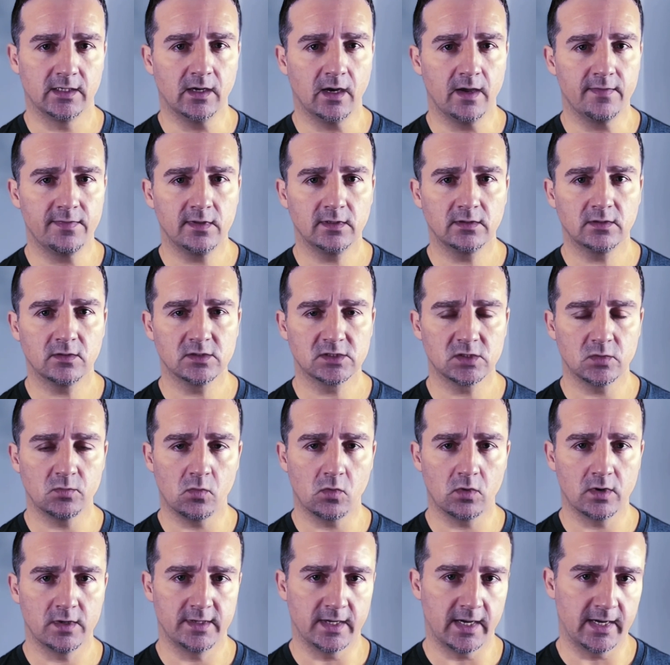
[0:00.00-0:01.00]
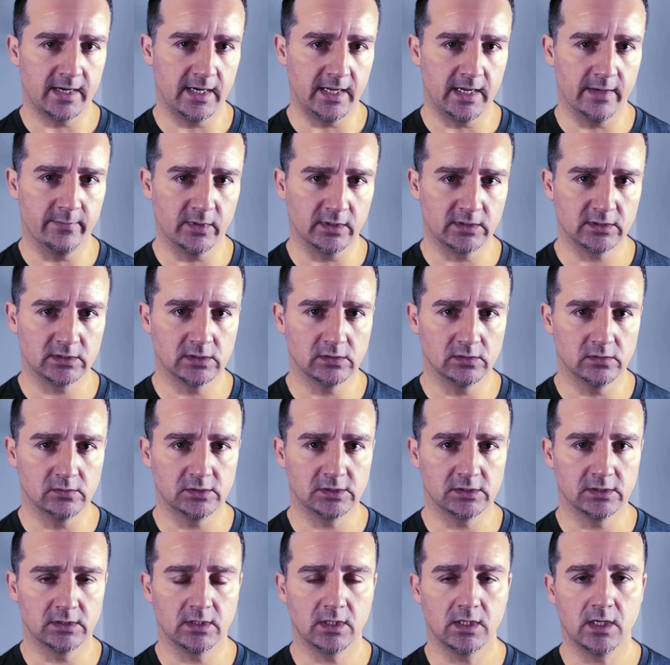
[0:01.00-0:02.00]
I think there's a more dynamic
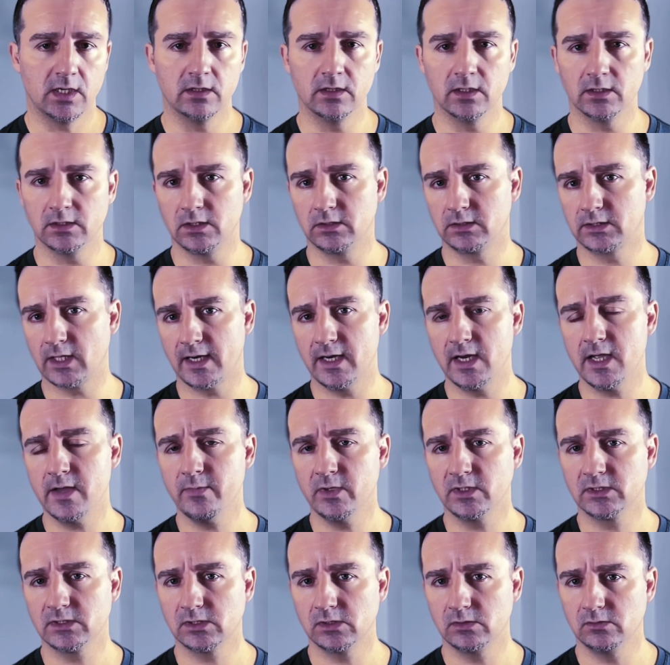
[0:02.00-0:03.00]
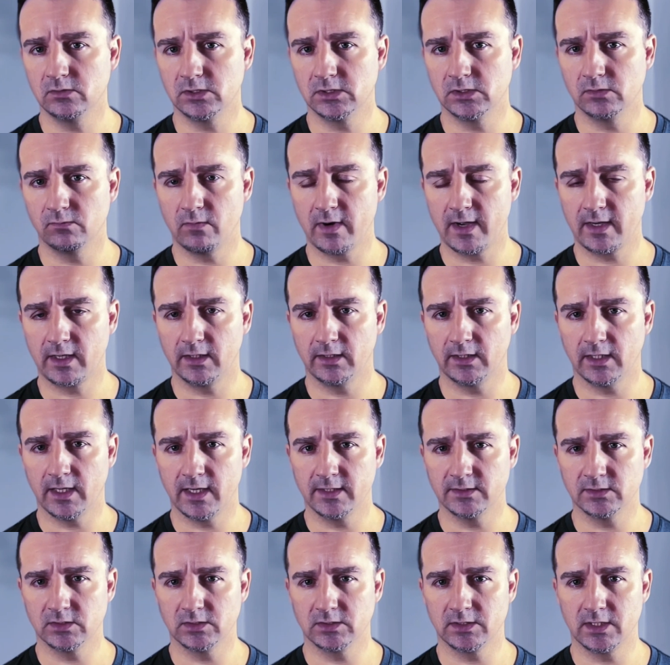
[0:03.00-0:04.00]
solution. And the dynamic solution
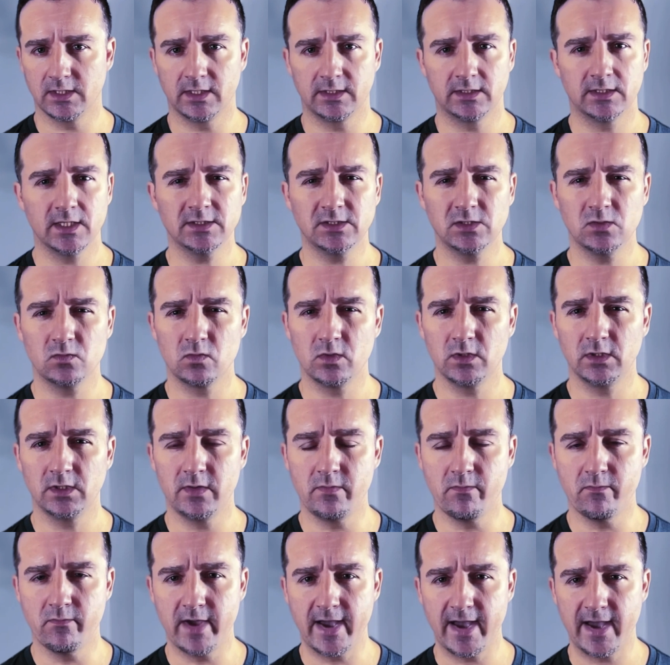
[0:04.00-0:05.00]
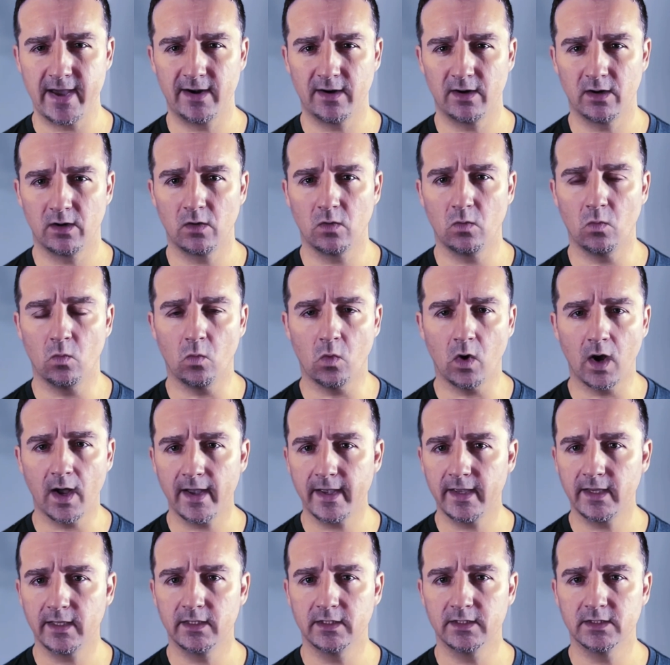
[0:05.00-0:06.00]
recognizes that it doesn't really matter
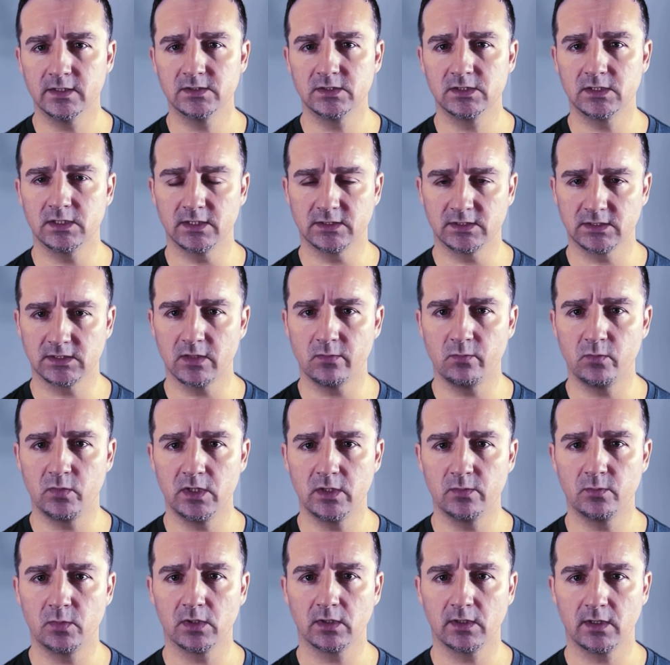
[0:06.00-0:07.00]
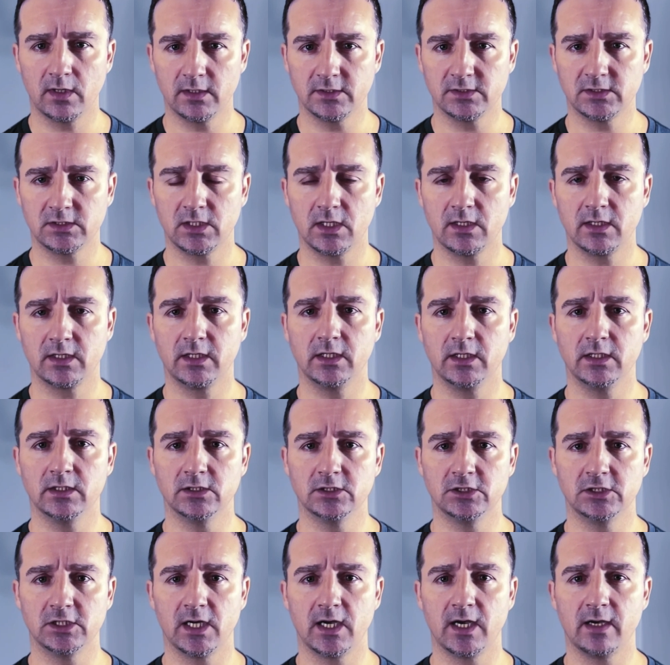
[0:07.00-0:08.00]
why it is that some people are stuck
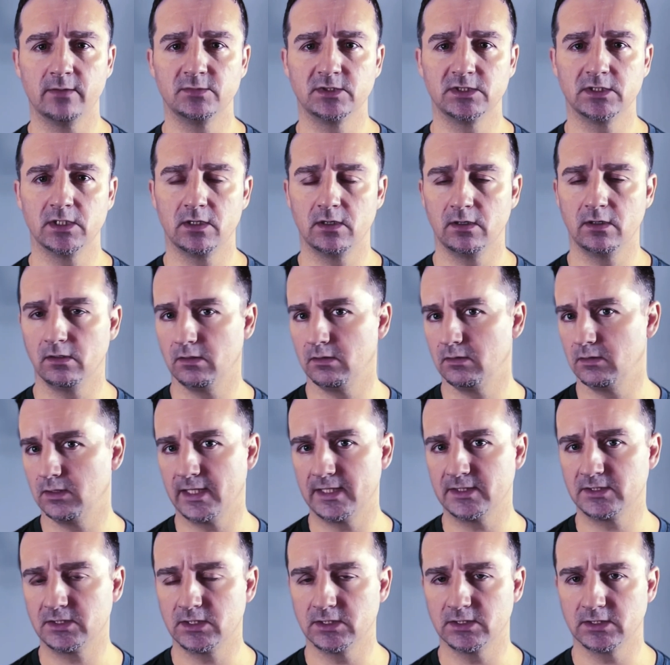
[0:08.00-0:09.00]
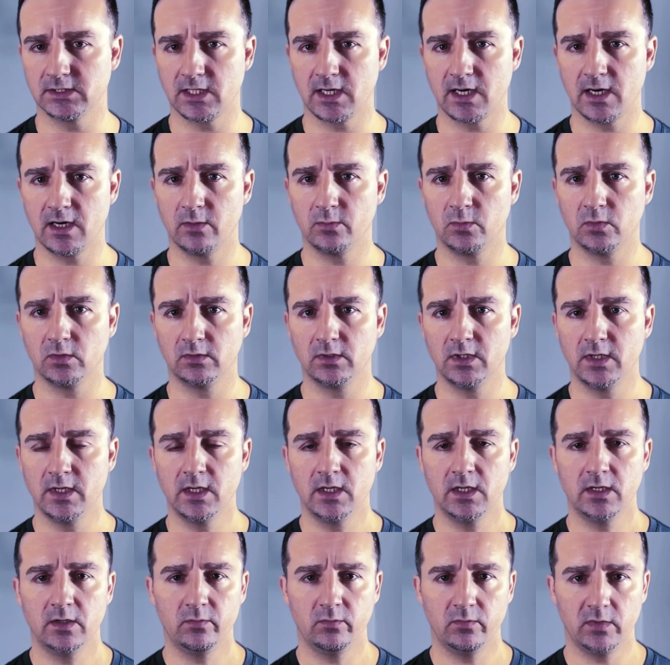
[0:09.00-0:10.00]
in jobs that are less desirable,
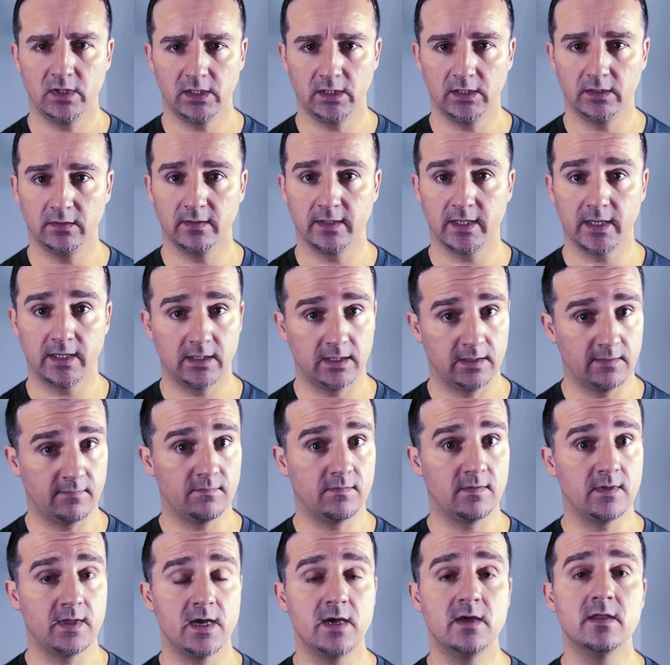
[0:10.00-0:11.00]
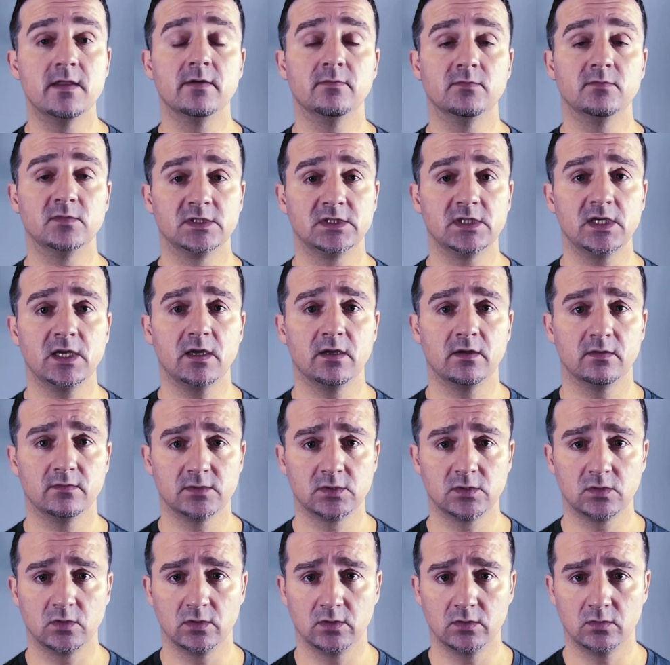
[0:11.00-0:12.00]
meaning that if they
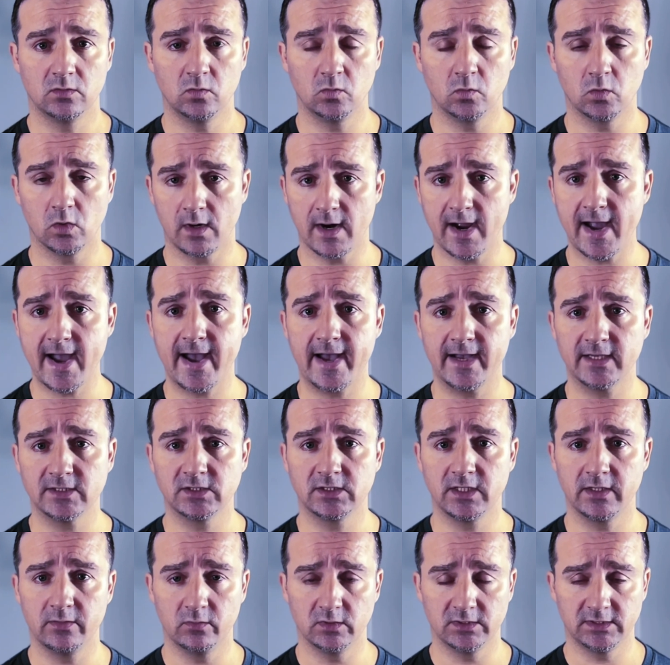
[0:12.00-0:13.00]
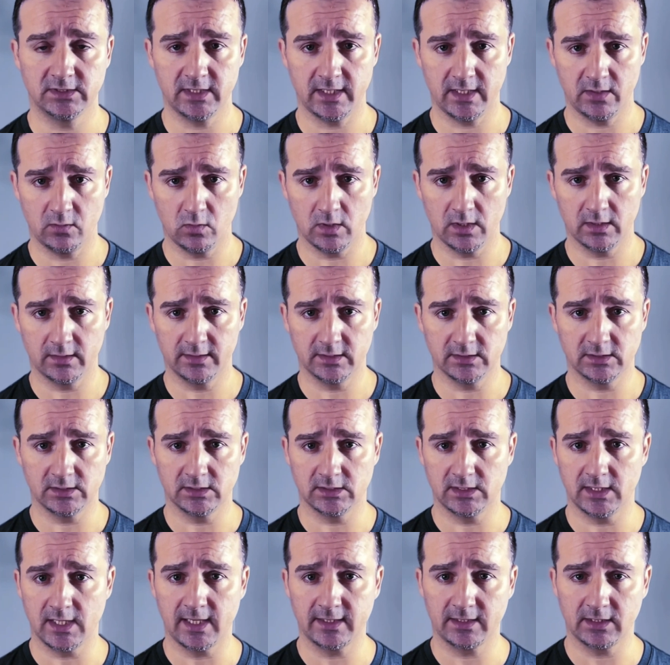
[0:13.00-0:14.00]
themselves were asked, they would say, well, this is
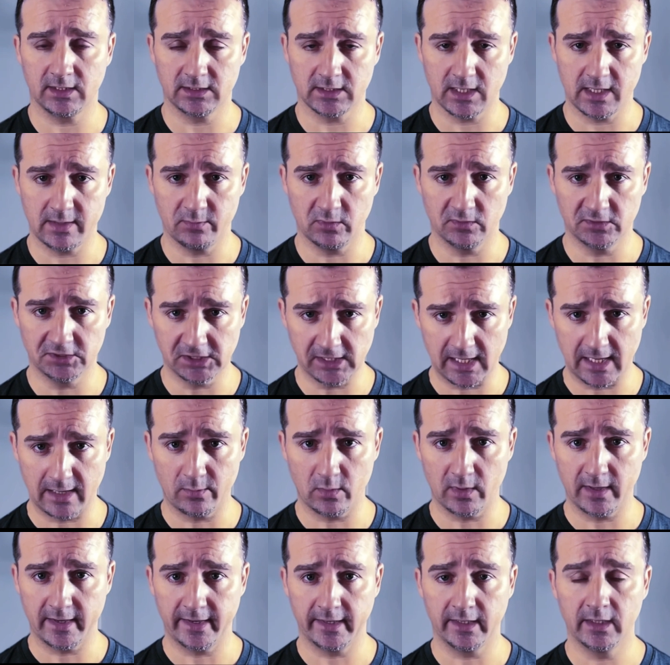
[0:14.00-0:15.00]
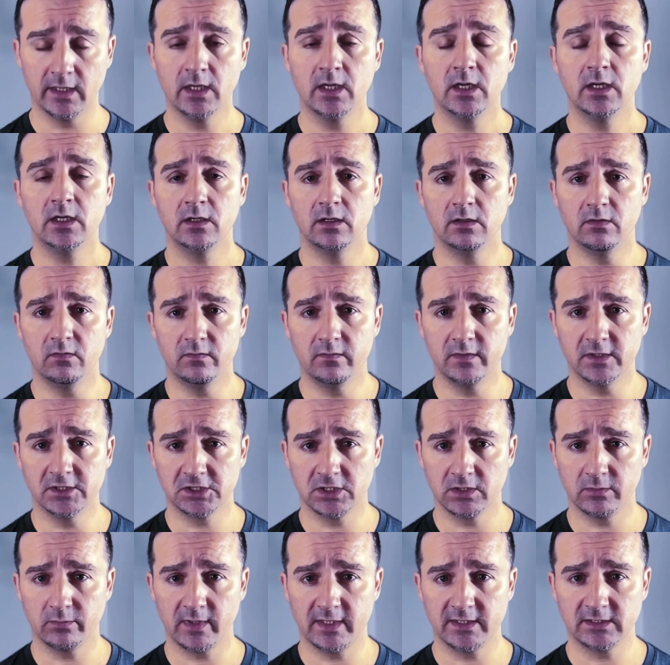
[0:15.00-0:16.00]
not the type of job I
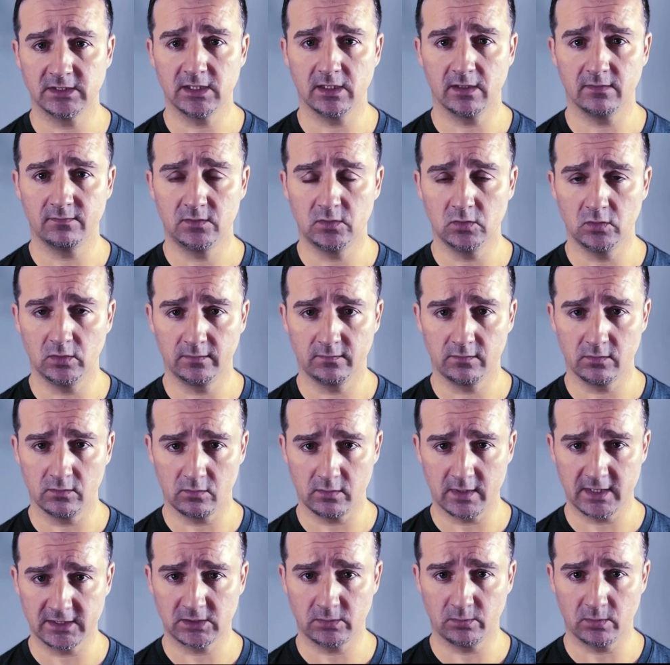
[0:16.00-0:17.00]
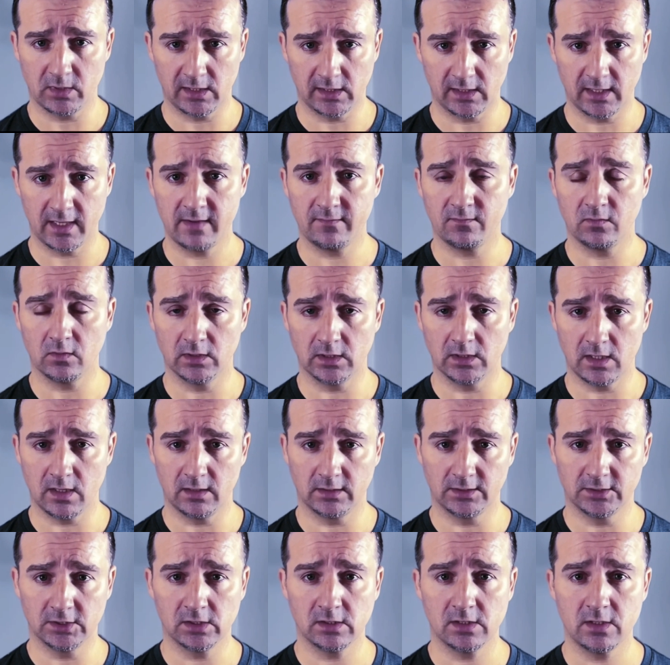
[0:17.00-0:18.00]
envision myself doing for the rest of my life or
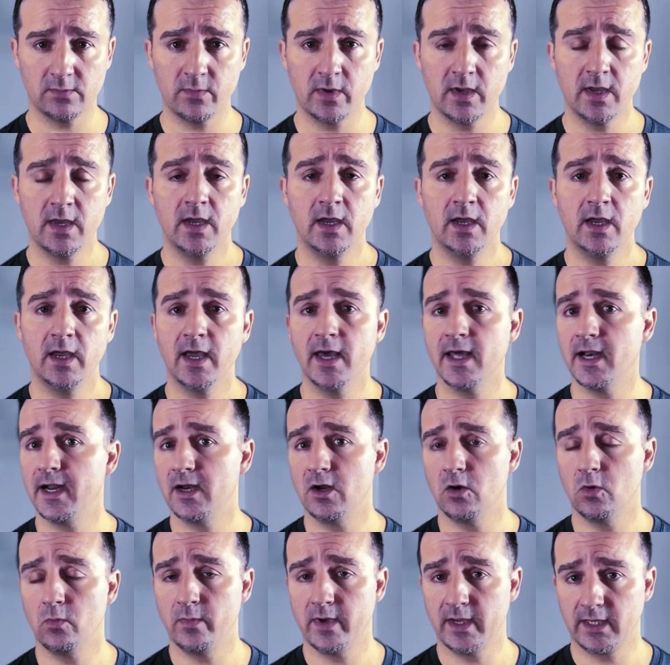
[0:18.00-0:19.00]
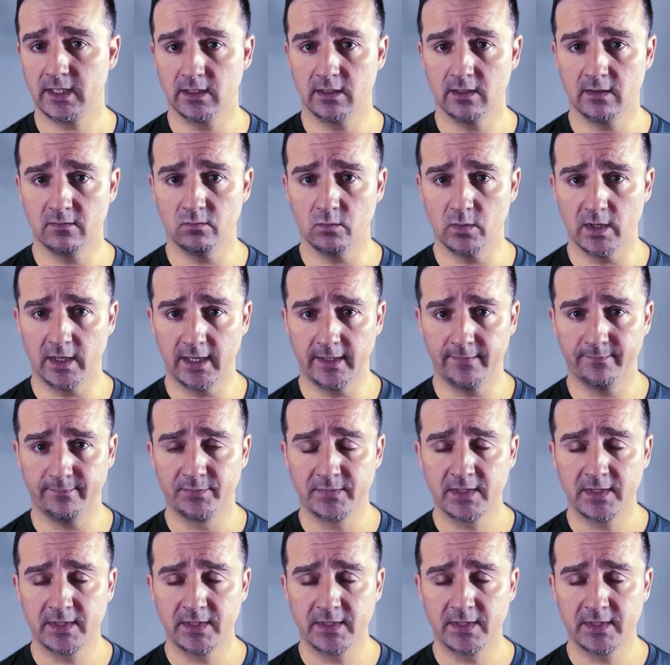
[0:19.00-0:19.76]
long term, and I don't make enough money.